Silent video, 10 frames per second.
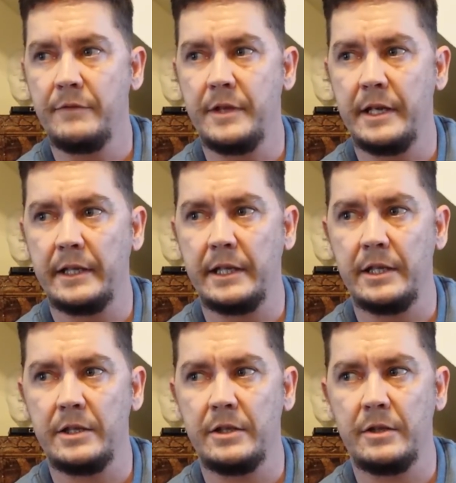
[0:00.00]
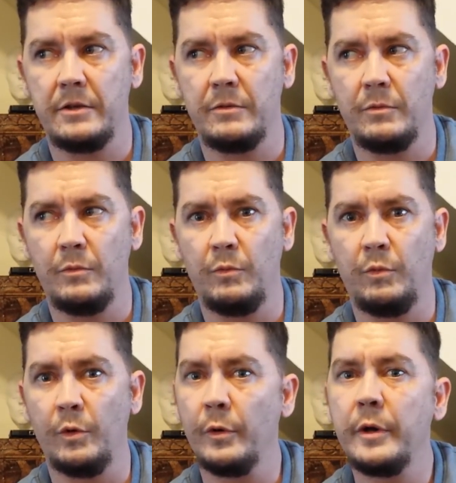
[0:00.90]
then I get
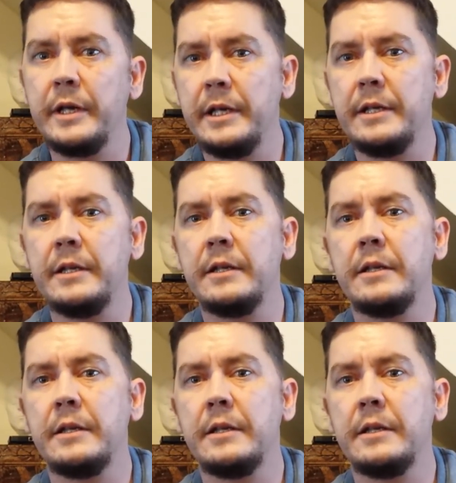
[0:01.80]
worried